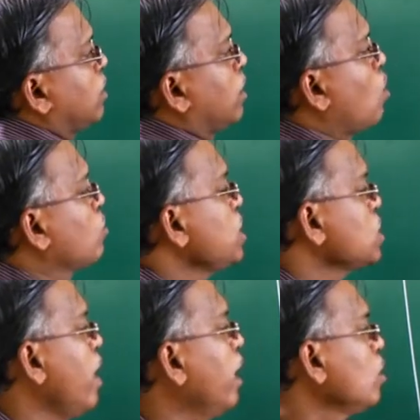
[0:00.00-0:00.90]
Now,
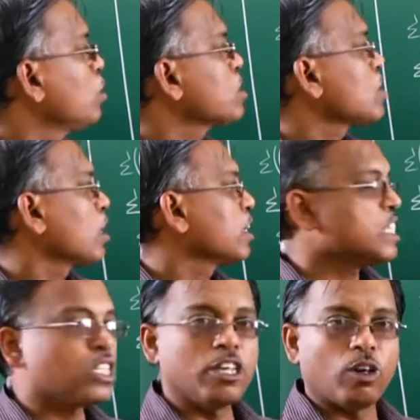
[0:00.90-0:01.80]
this value is
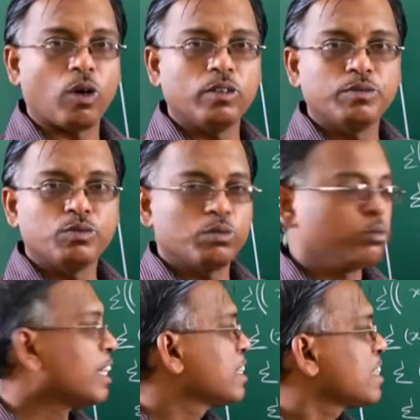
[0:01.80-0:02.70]
already zero,
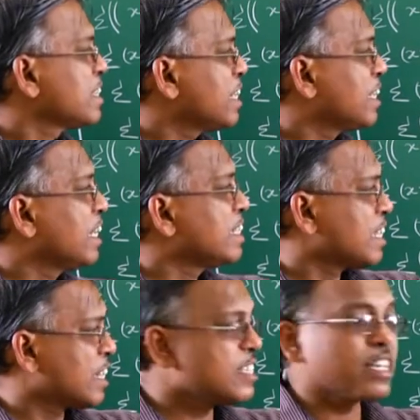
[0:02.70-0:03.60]
that is a, that is
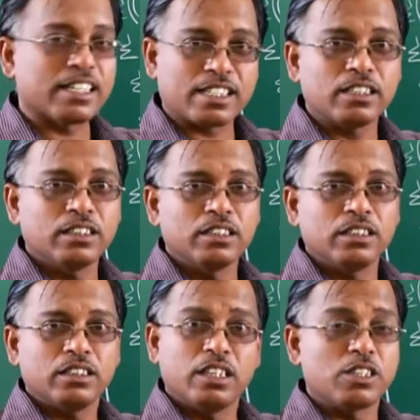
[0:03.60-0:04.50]
a result,
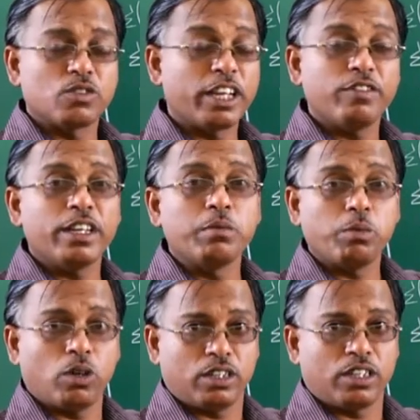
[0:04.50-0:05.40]
that is very very
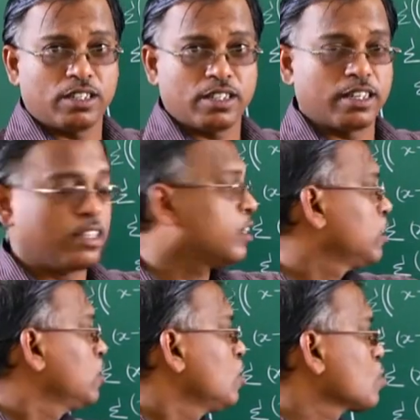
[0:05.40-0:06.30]
important result.
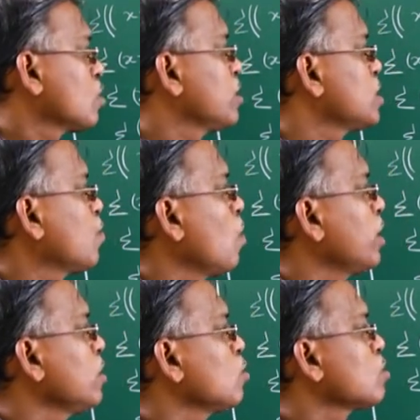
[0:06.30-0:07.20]
So, this
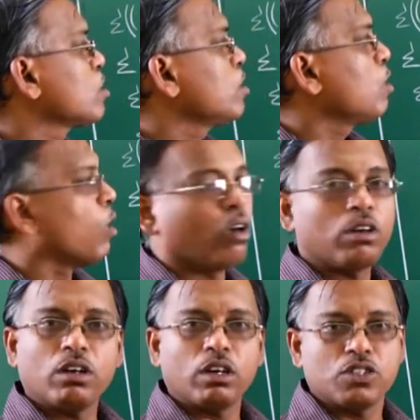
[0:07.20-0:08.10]
four into zero,
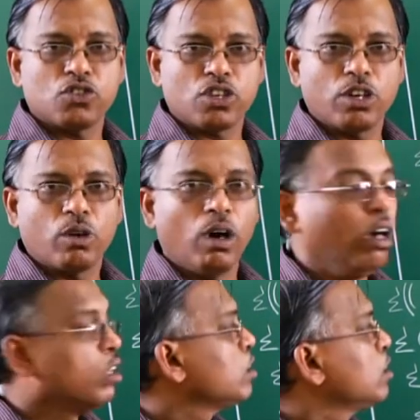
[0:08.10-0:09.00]

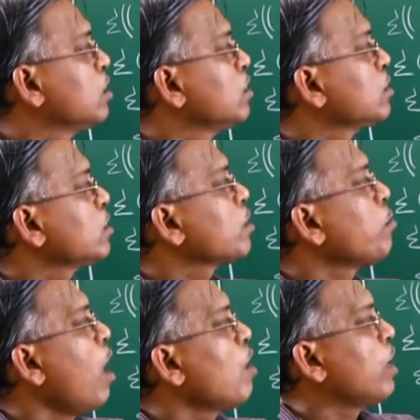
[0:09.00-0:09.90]
zero, sigma